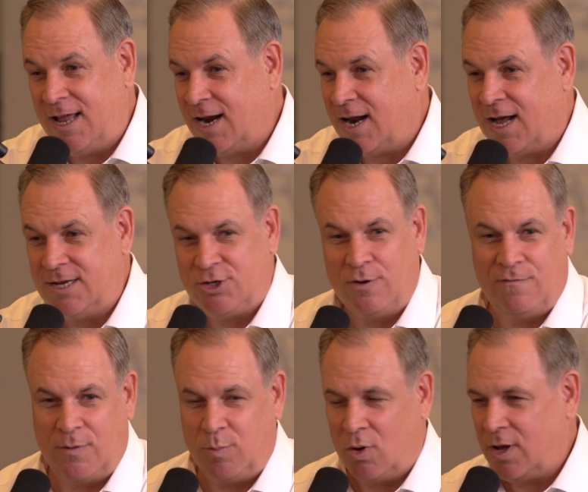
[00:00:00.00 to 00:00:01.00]
at a high school
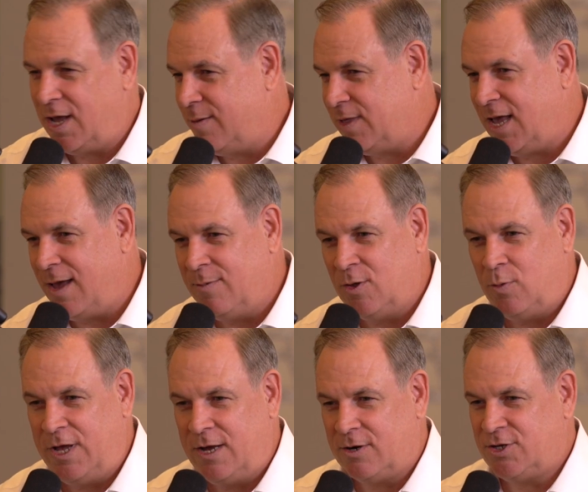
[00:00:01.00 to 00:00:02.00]
football game, the game of the
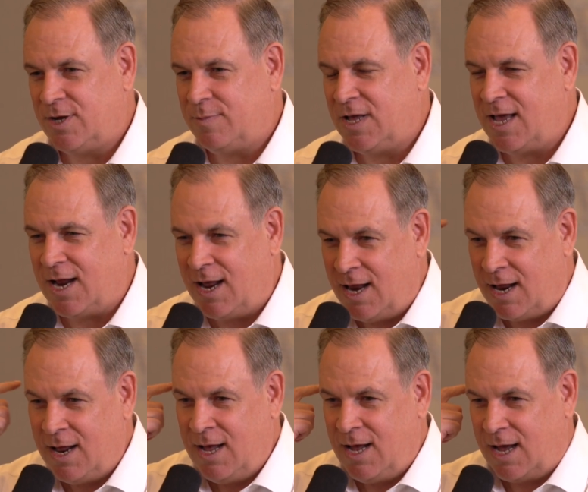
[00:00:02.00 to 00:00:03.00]
week or something,
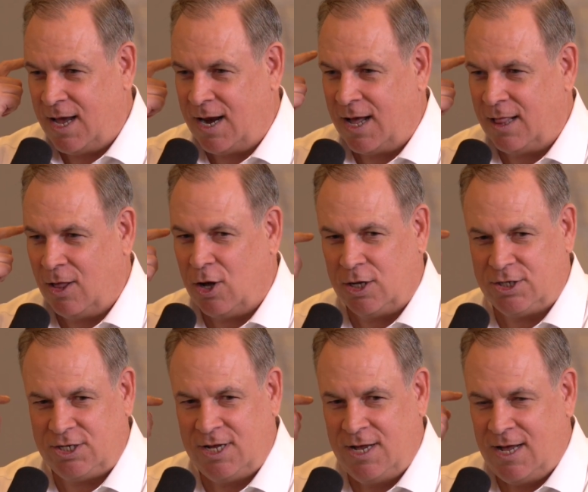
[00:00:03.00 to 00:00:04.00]
and I
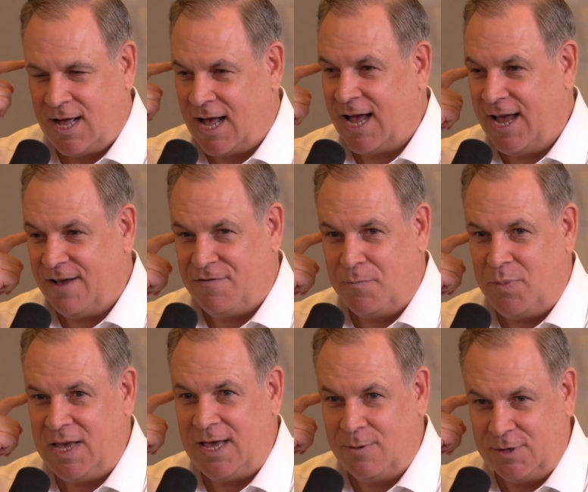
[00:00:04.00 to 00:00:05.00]
lost
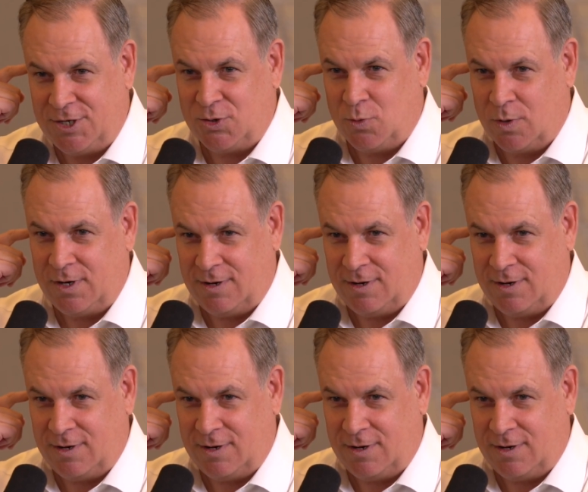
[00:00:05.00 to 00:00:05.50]
IFB, which is what,